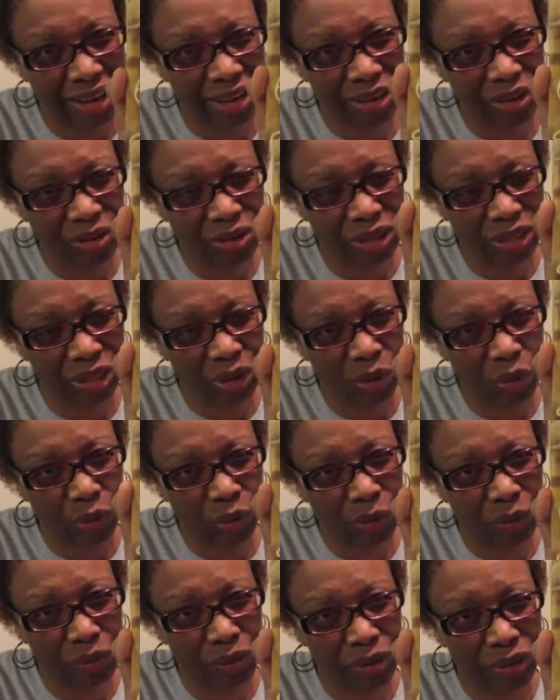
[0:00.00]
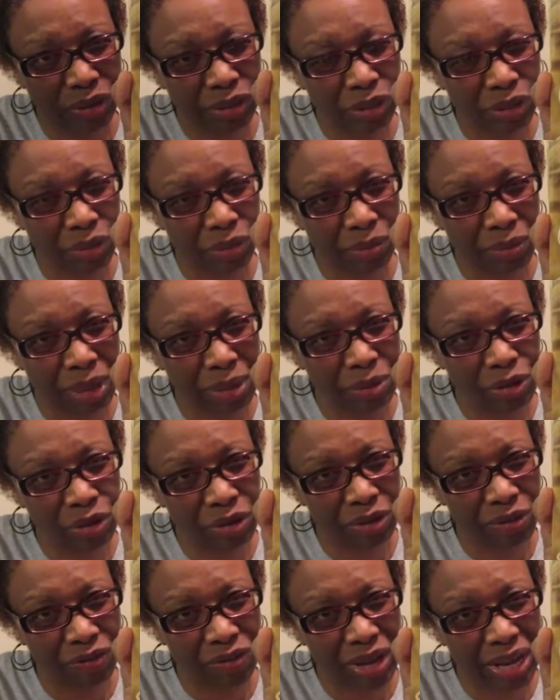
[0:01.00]
I know it's an older book, so maybe
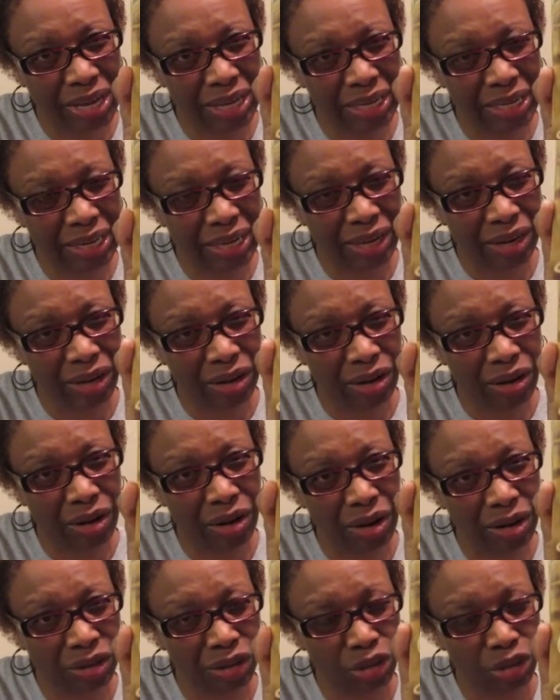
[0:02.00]
you can find it at a,